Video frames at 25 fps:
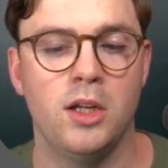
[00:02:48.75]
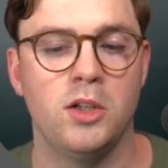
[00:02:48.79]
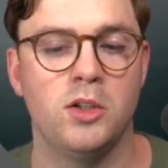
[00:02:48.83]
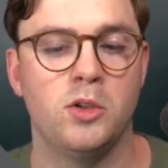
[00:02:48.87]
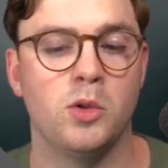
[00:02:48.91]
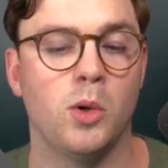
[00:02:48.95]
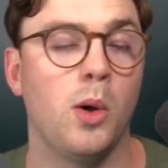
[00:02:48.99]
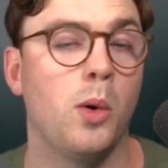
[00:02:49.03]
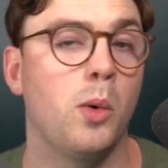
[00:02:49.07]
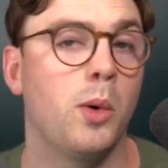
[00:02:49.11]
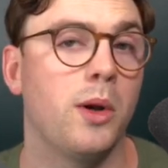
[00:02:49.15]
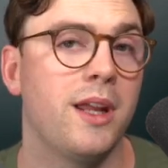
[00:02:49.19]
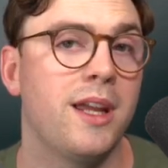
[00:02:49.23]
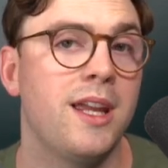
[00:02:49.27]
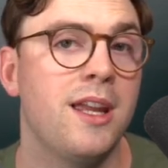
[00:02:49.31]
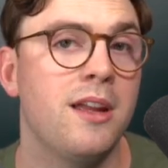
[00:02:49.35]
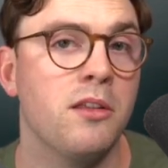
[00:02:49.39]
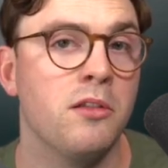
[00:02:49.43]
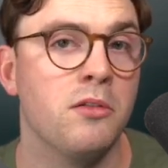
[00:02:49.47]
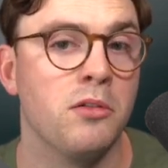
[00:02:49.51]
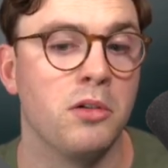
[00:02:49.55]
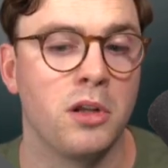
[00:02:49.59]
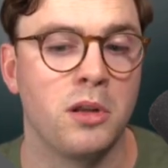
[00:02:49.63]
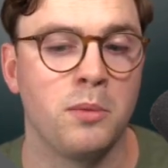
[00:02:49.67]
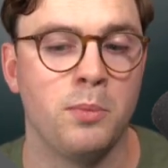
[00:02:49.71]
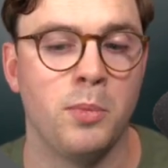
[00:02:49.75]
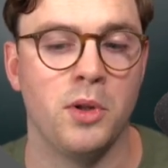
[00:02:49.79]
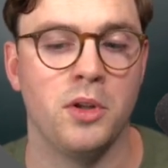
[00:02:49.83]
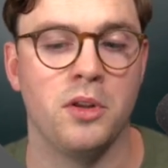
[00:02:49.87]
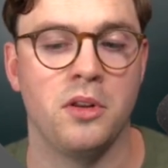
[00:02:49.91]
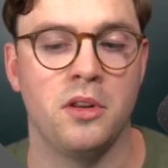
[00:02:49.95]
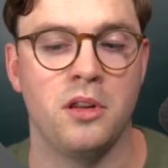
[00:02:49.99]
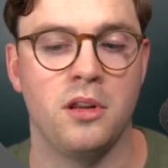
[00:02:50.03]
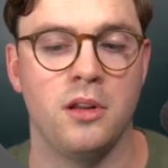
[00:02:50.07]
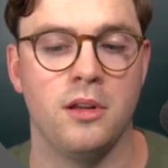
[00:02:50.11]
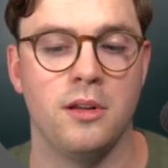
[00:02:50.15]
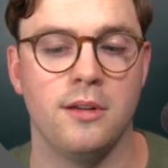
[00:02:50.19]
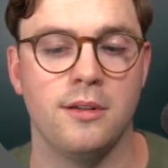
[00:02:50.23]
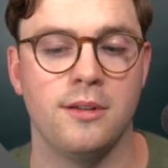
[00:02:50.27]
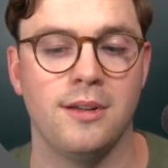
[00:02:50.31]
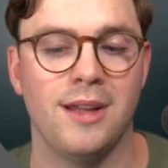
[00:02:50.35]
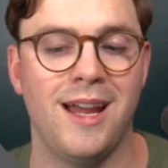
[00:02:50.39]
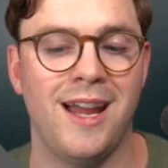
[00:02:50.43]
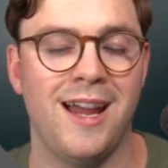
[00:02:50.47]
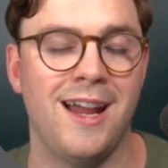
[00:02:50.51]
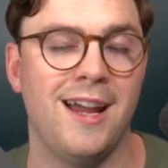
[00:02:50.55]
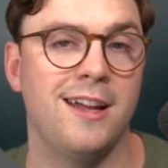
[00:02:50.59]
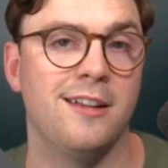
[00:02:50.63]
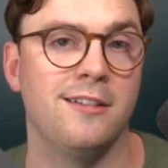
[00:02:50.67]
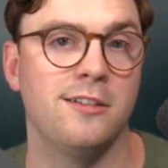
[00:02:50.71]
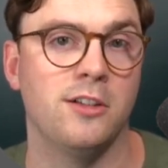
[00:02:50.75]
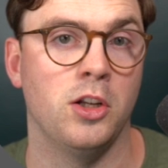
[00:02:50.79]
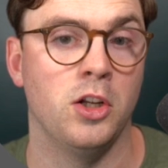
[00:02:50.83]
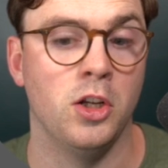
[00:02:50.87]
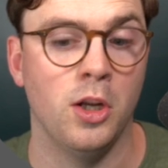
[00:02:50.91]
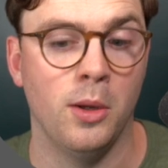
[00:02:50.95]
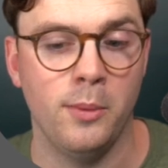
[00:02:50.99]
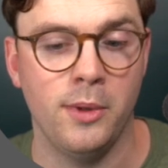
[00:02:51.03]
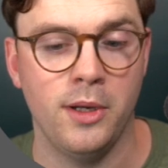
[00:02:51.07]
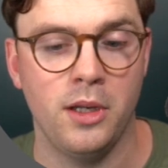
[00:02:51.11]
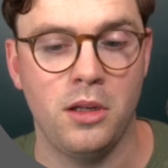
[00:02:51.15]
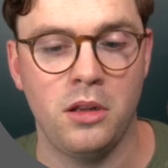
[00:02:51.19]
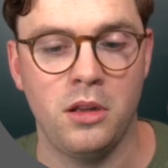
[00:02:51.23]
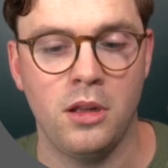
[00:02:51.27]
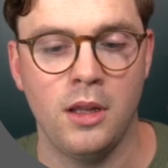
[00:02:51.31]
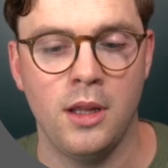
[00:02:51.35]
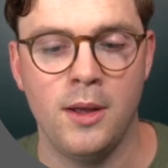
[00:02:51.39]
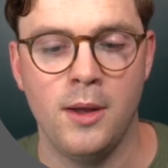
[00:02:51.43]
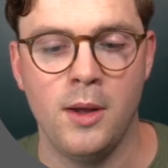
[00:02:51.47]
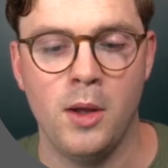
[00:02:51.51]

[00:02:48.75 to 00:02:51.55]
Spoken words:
Do I want to keep the responses as anonymous?